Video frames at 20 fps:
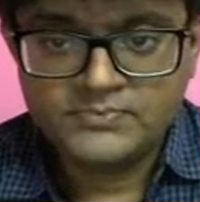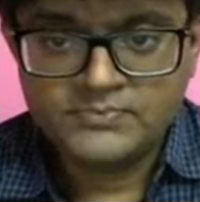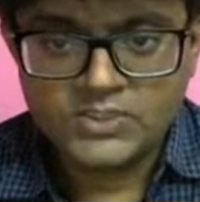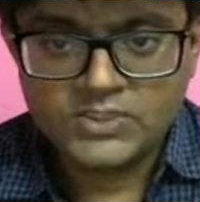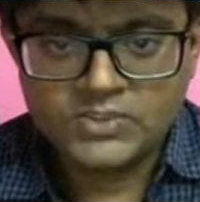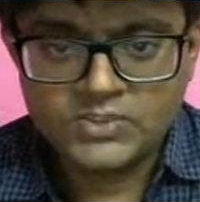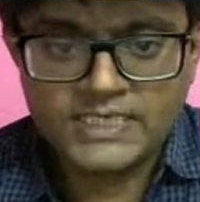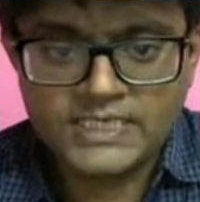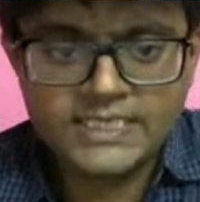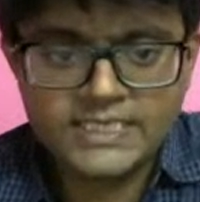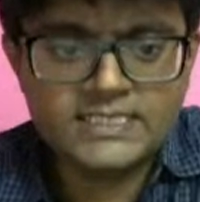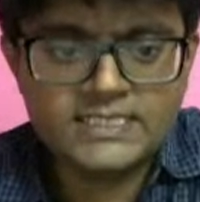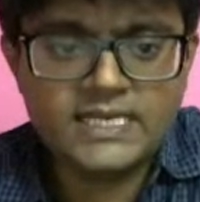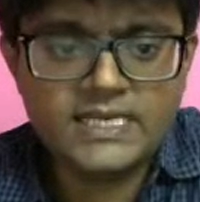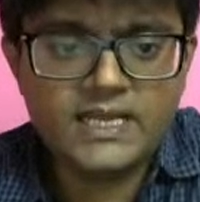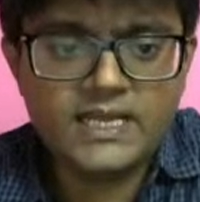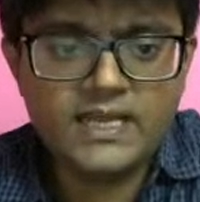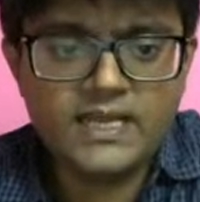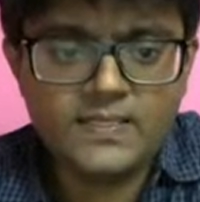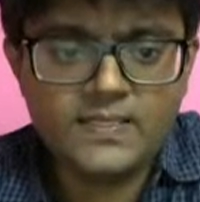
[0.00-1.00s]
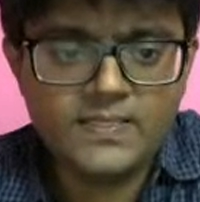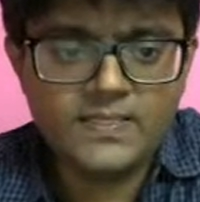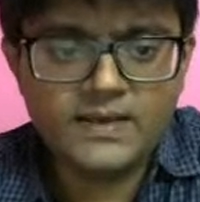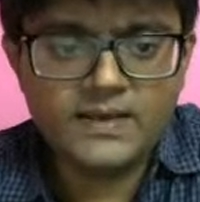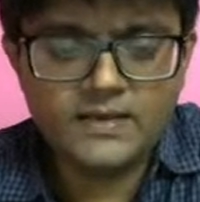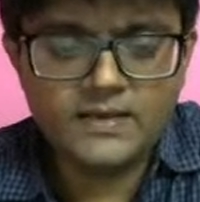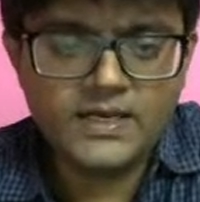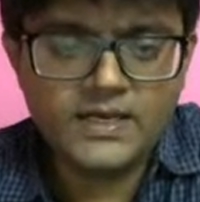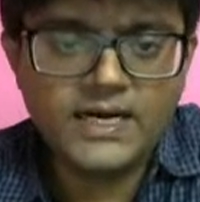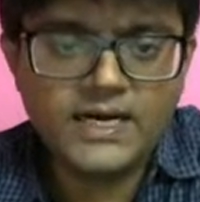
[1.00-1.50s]
So that is the
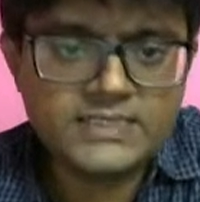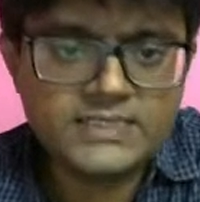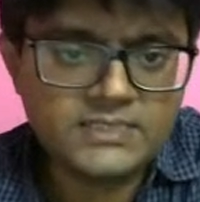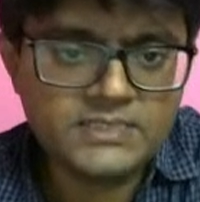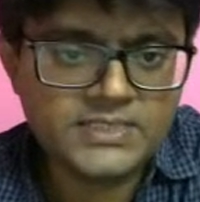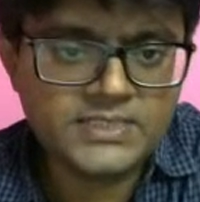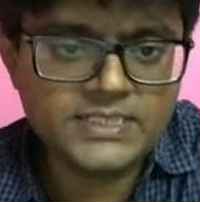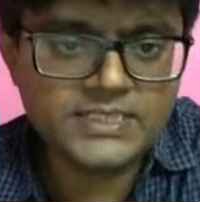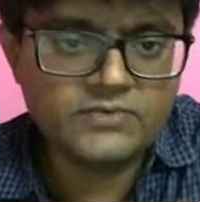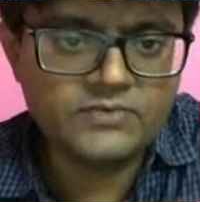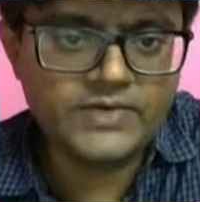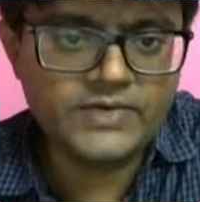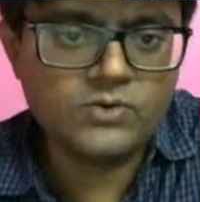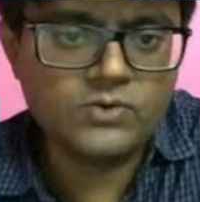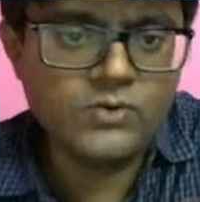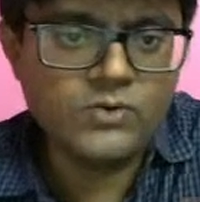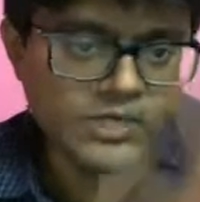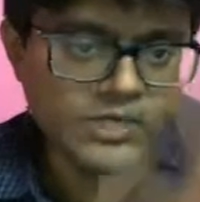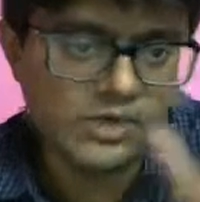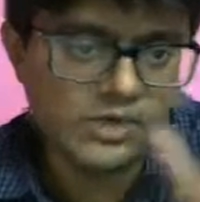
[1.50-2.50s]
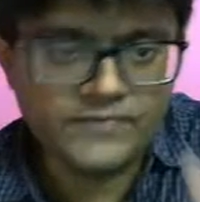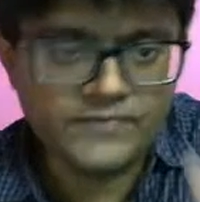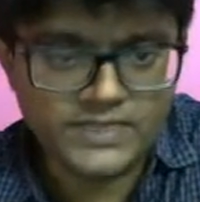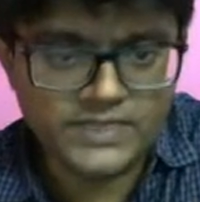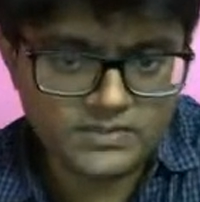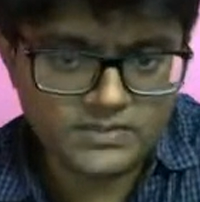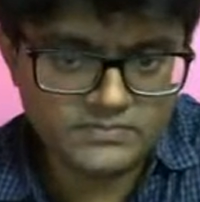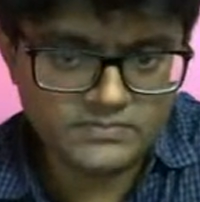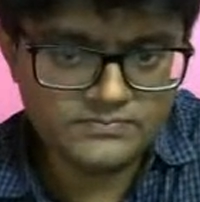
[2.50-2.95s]
assumption that we are going on with.